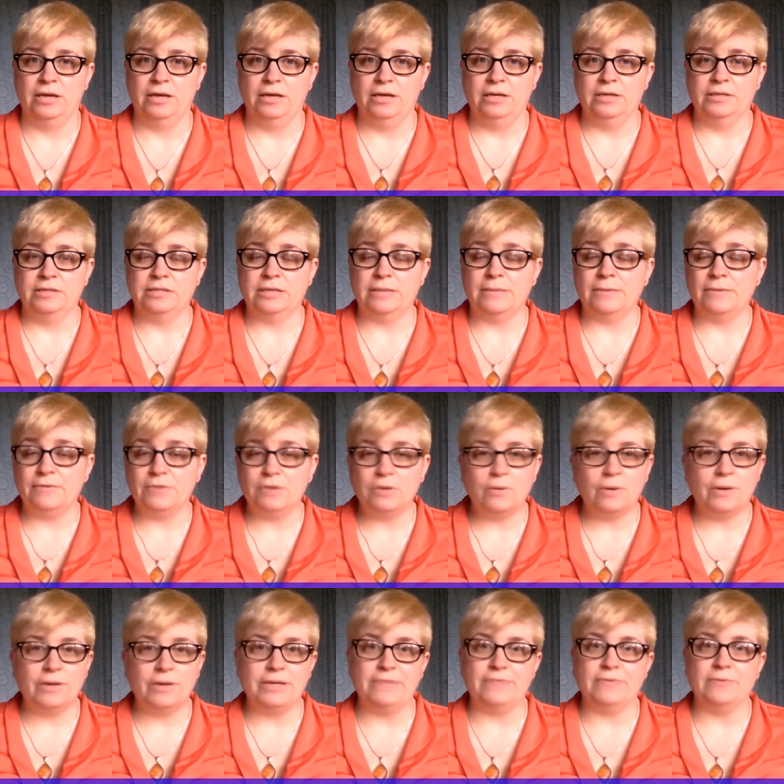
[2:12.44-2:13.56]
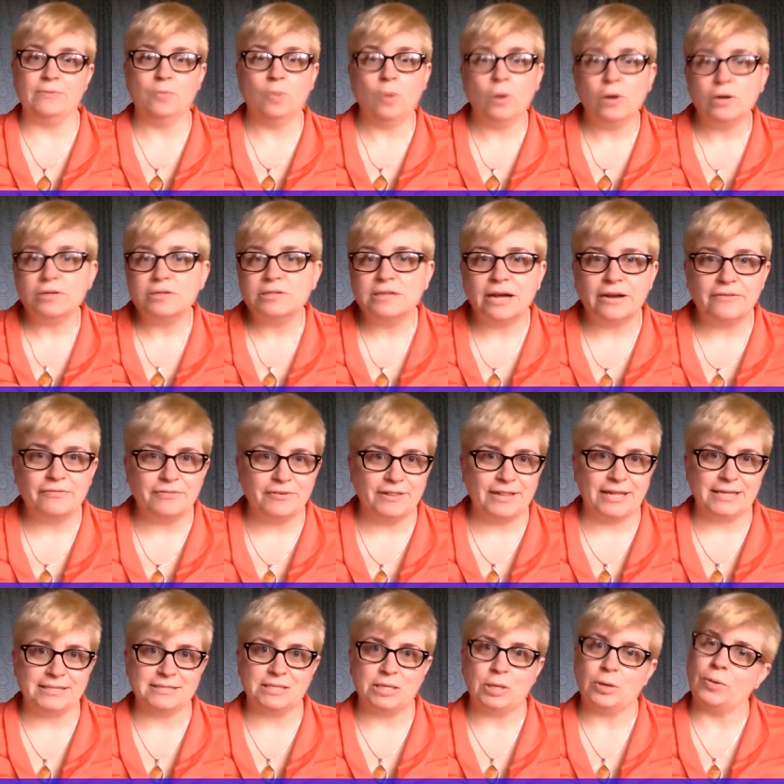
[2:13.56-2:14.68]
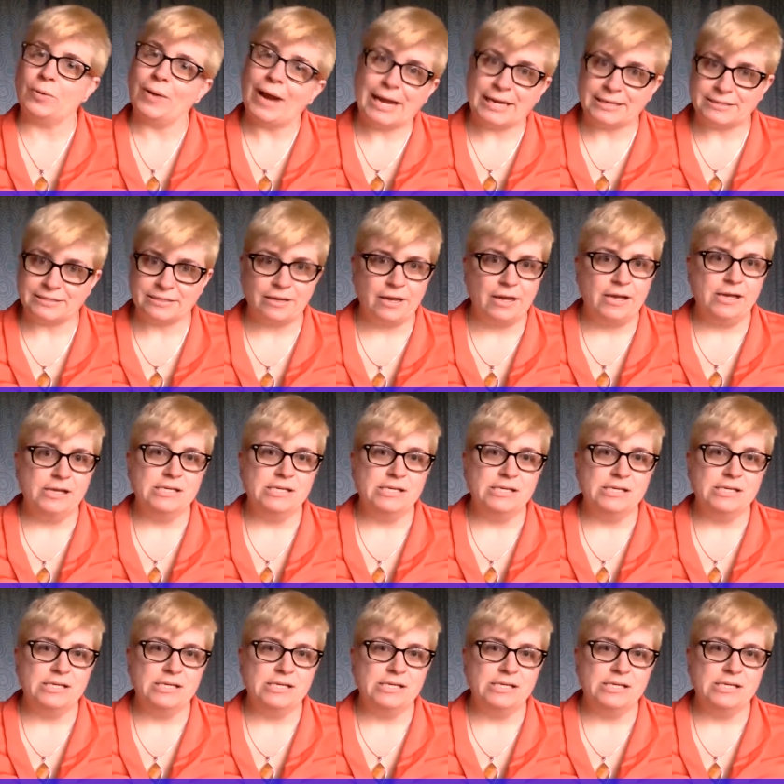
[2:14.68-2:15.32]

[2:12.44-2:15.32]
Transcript: Some of you want even more stuff, and that's great.